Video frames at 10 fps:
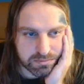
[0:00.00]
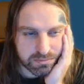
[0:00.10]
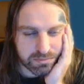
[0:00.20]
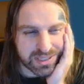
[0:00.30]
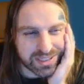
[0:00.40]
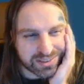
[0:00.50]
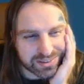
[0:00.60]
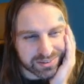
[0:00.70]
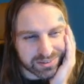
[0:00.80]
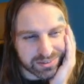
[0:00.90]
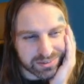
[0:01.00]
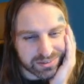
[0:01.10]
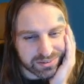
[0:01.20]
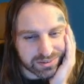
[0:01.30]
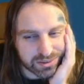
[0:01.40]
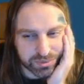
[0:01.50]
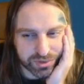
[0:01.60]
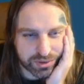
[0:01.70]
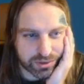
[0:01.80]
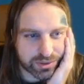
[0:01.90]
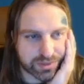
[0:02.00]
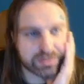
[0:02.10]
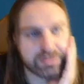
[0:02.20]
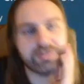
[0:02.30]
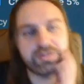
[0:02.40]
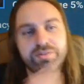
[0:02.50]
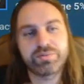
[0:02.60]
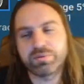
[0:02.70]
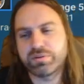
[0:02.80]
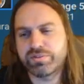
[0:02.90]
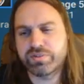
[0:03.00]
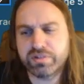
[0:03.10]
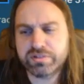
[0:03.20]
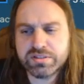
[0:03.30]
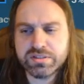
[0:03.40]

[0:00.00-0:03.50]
Man, I'm sorry. This really sucks.